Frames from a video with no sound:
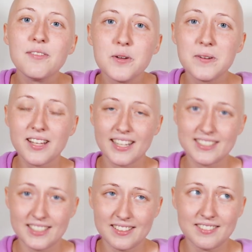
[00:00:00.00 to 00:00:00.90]
If you would
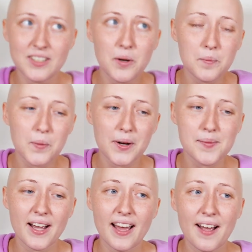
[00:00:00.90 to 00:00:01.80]
like to know more
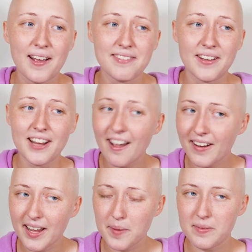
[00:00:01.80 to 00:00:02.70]
about how I found
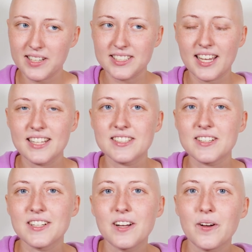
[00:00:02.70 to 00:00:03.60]
out I had breast
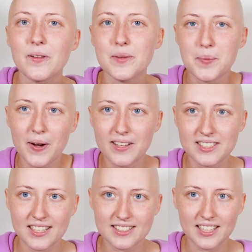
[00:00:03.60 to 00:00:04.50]
cancer and all the
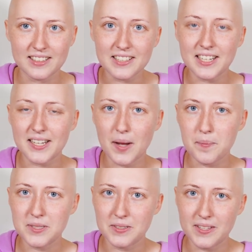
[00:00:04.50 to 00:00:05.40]
process like leading
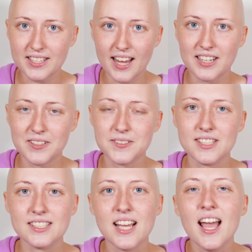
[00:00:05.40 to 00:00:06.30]
up to the
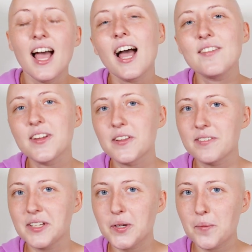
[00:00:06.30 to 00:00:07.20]
diagnosis, I have another
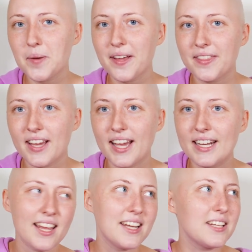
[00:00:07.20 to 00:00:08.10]
video about
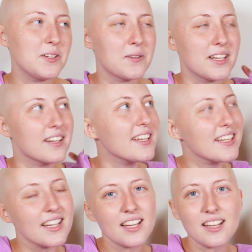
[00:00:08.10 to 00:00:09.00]
that and you can
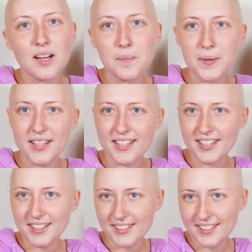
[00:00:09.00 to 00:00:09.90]
click up
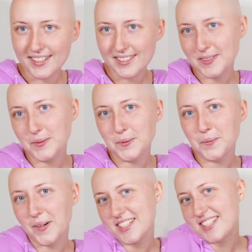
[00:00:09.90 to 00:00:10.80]
here to
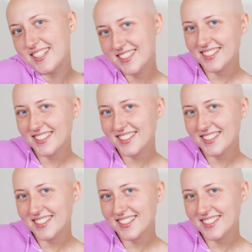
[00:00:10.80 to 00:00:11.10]
watch it.